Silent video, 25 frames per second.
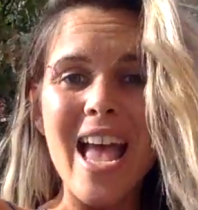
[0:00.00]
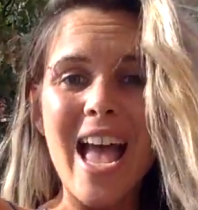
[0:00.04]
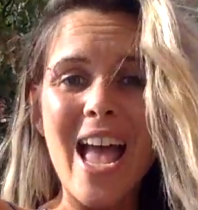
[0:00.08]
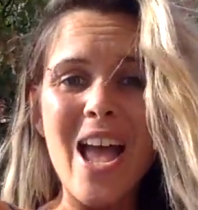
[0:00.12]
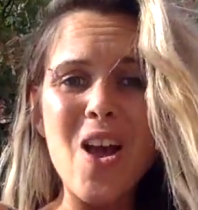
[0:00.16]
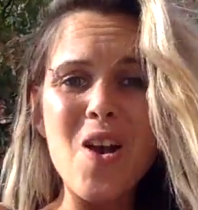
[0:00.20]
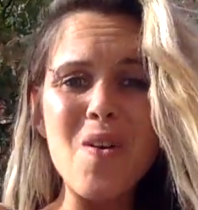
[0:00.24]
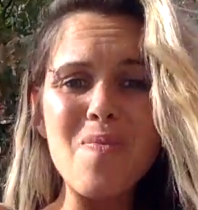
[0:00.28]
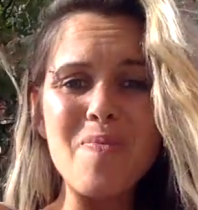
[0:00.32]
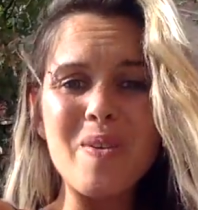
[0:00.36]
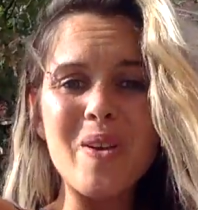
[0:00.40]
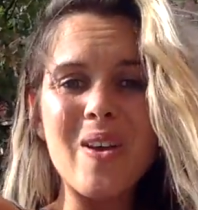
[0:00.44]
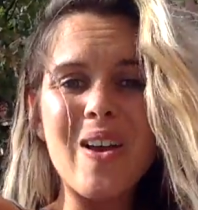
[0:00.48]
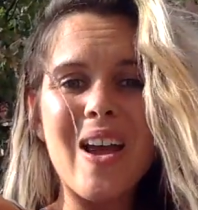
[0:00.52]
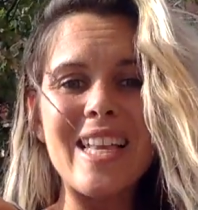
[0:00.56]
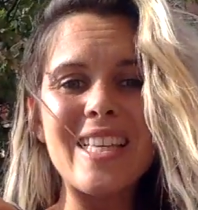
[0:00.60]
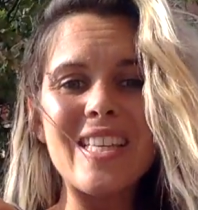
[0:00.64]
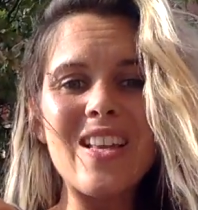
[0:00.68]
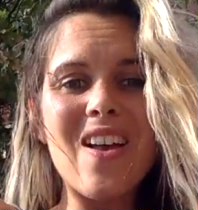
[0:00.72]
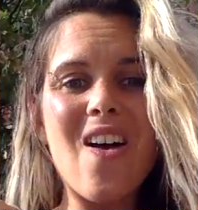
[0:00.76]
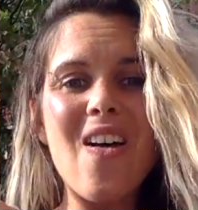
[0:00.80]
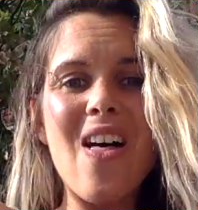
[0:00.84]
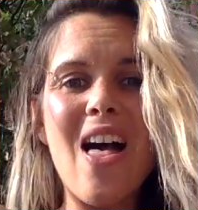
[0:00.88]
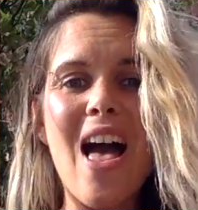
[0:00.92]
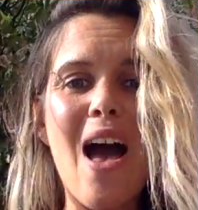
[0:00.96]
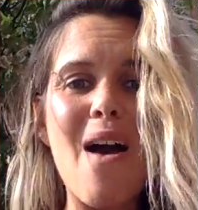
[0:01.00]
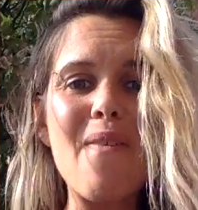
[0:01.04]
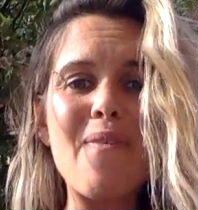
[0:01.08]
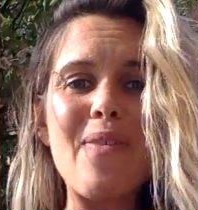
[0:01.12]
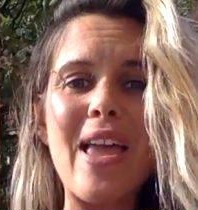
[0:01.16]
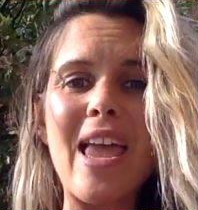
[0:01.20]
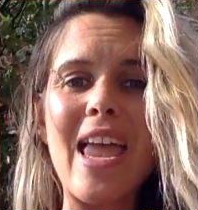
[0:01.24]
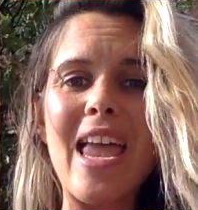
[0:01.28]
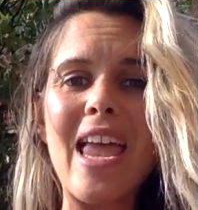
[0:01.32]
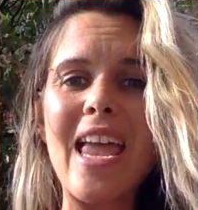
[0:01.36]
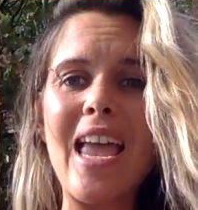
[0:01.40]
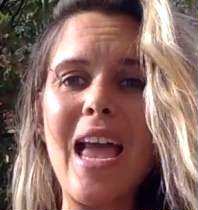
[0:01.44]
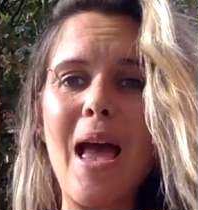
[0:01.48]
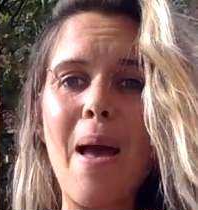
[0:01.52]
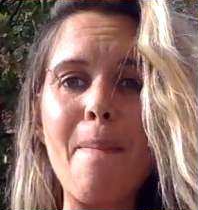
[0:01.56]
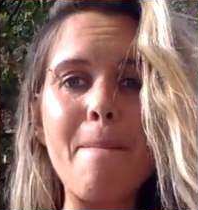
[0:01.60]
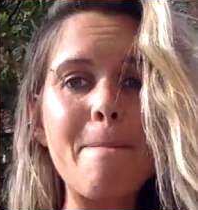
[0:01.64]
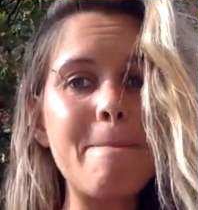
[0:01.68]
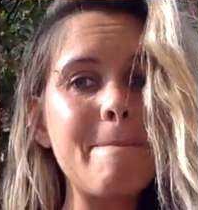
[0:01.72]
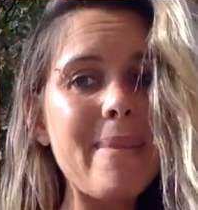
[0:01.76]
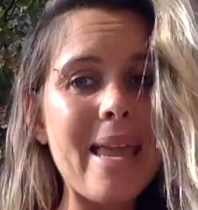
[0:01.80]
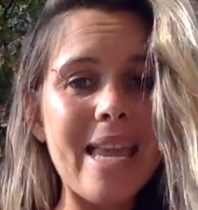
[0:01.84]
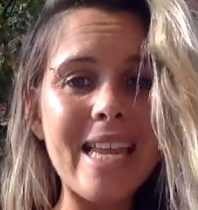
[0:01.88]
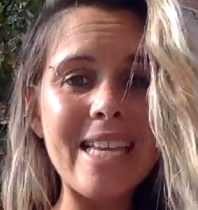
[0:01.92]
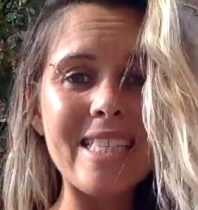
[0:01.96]
I hope you guys all have an
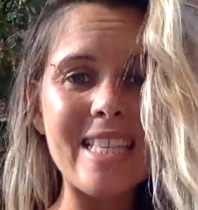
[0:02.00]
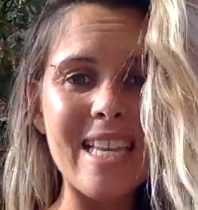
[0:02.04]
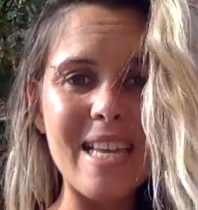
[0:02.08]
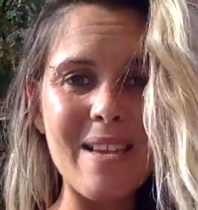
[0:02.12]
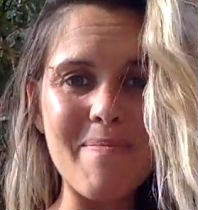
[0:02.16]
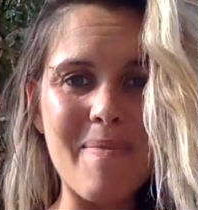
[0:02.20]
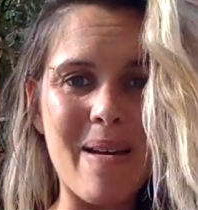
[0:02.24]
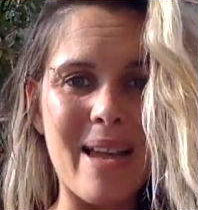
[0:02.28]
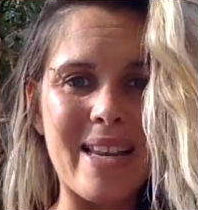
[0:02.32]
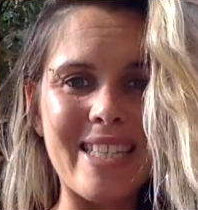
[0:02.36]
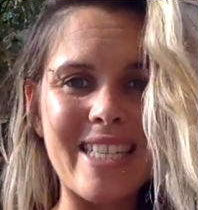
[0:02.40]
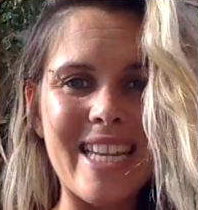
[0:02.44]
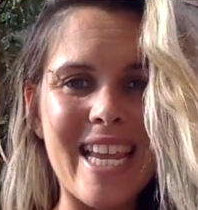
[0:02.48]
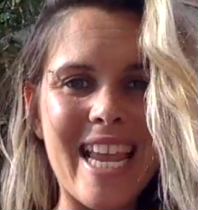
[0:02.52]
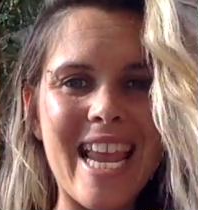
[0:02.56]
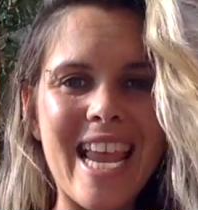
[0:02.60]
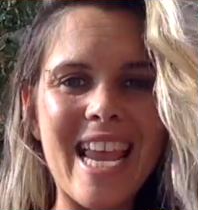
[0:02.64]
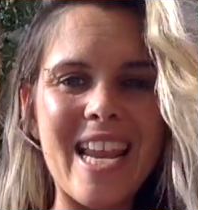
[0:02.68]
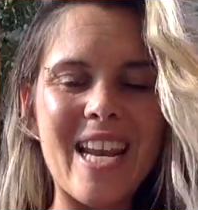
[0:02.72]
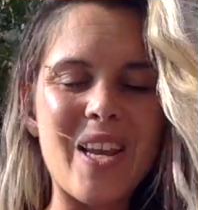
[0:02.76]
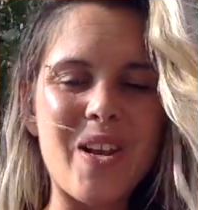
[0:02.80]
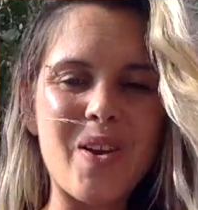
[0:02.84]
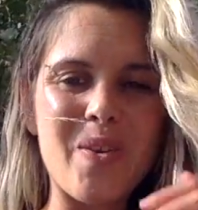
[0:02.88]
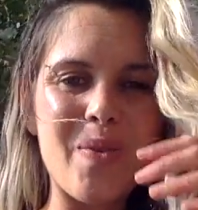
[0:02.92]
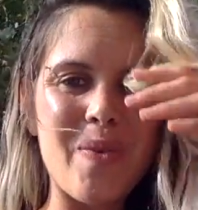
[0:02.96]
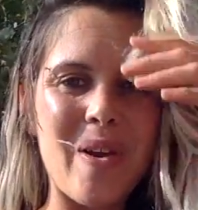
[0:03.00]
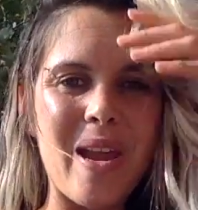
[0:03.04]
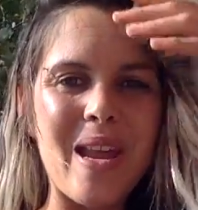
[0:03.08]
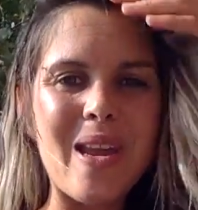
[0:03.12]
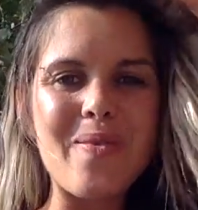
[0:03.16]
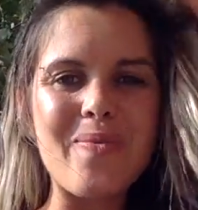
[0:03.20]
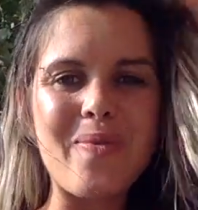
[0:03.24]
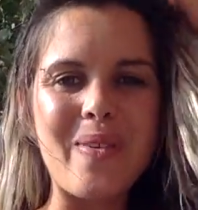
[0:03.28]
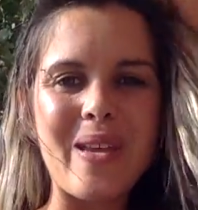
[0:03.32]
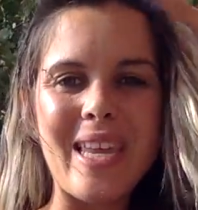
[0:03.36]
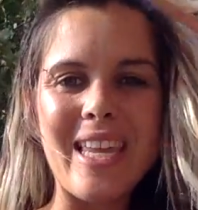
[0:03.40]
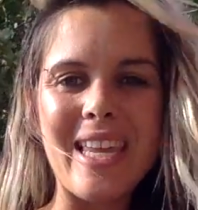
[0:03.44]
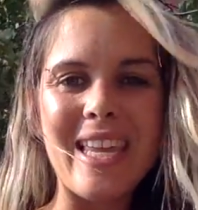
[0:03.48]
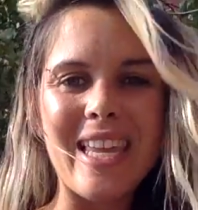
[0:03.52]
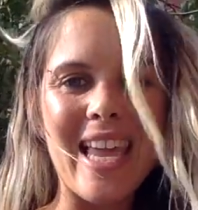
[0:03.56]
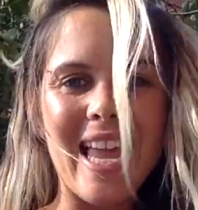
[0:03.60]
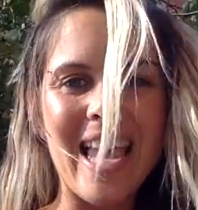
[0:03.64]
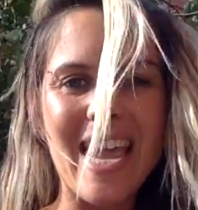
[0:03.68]
amazing Monday and a great week.